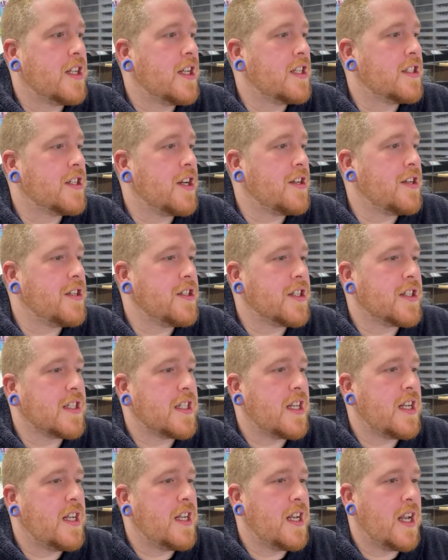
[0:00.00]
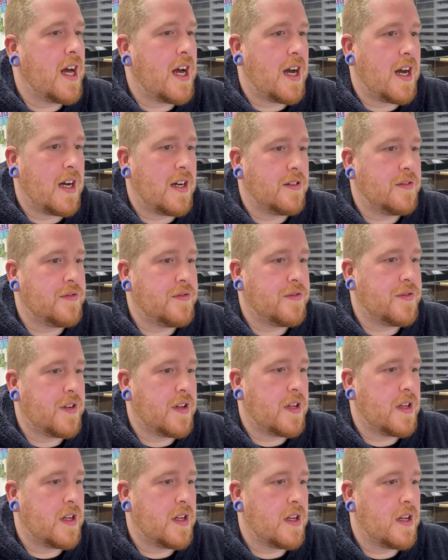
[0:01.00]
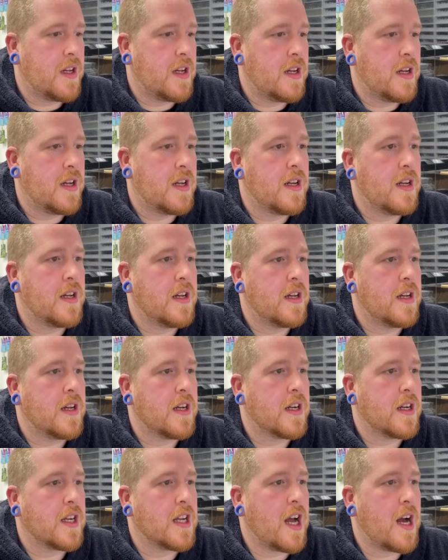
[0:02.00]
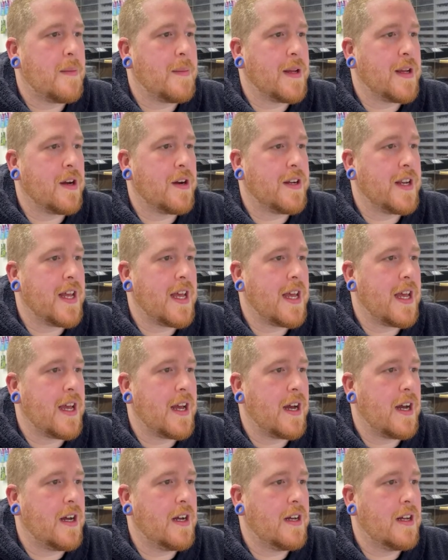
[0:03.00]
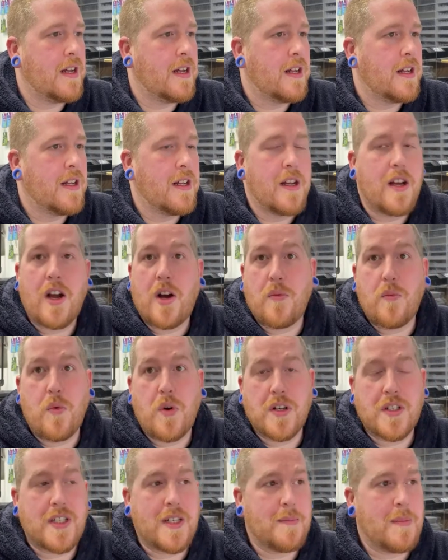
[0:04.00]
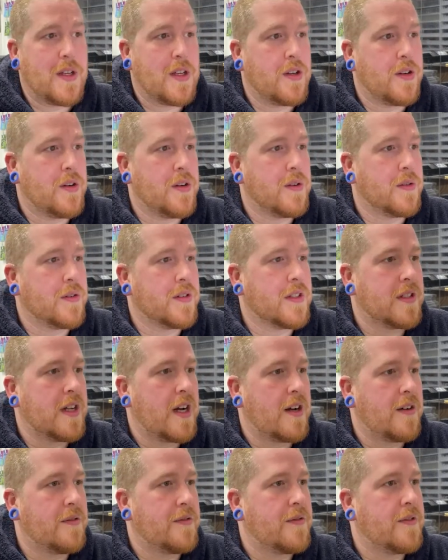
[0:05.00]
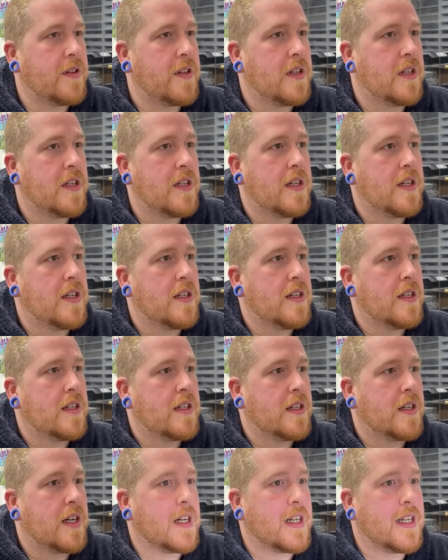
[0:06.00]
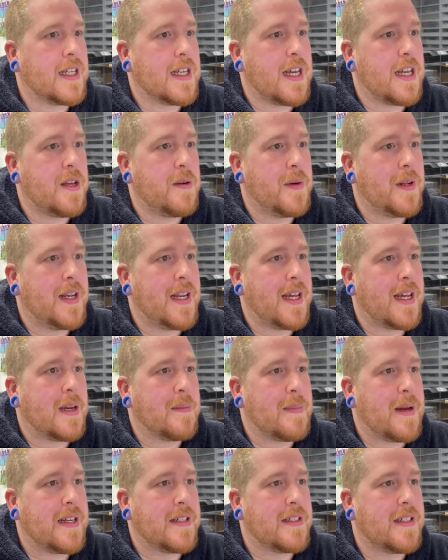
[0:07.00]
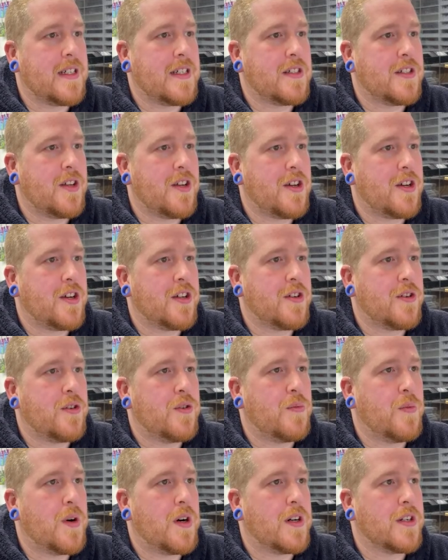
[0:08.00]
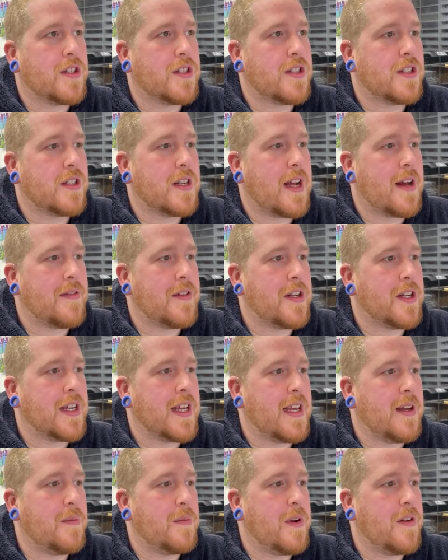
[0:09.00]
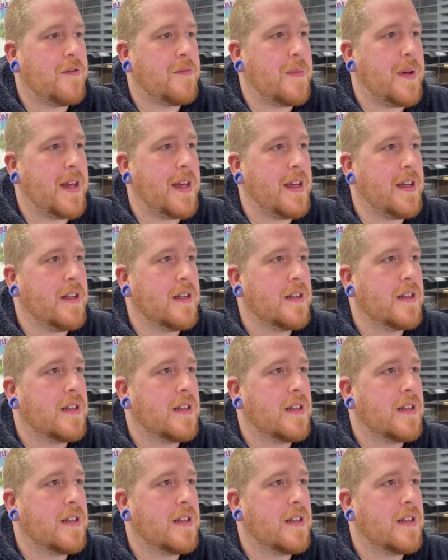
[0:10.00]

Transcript: don't you just love coming on here and watching me Google stuff? I'm going to get you a link, bestie, so you can all watch, have a look at it with me.